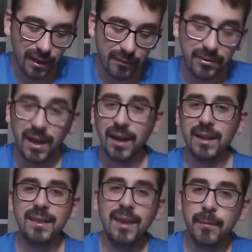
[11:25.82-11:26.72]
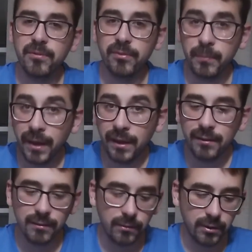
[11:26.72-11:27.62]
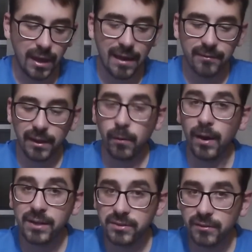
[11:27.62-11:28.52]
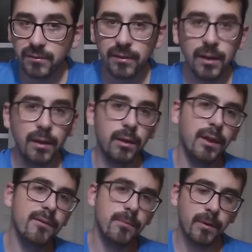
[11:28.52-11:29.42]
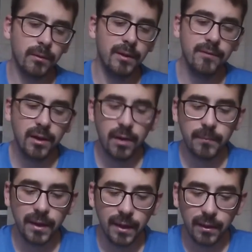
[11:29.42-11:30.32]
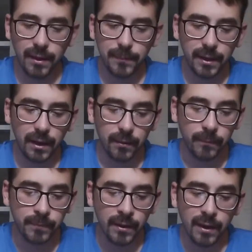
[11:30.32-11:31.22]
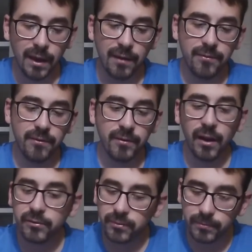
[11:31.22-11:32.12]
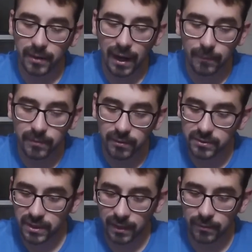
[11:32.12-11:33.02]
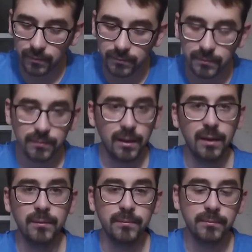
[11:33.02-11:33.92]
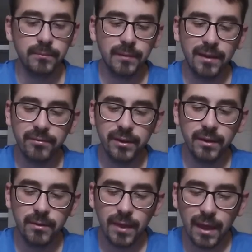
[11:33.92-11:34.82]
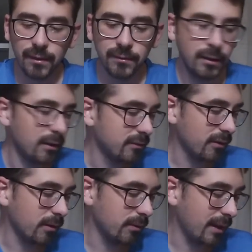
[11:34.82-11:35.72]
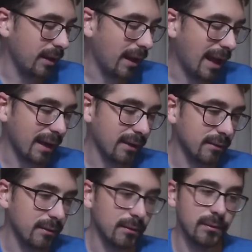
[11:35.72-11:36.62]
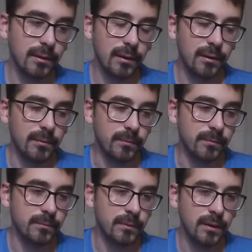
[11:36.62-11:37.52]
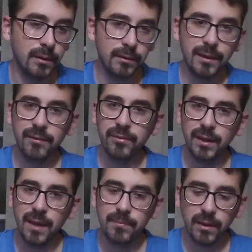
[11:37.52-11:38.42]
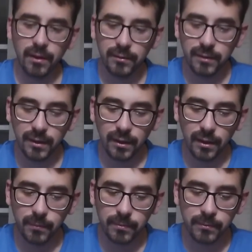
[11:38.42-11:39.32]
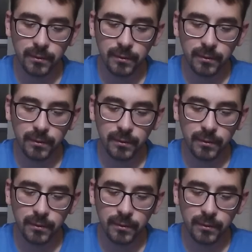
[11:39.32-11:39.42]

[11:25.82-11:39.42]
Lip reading: if you got any tips for me or you have any questions, leave a comment and let me know. If you've not subscribed to the channel, definitely do that so that I can definitely keep the content up.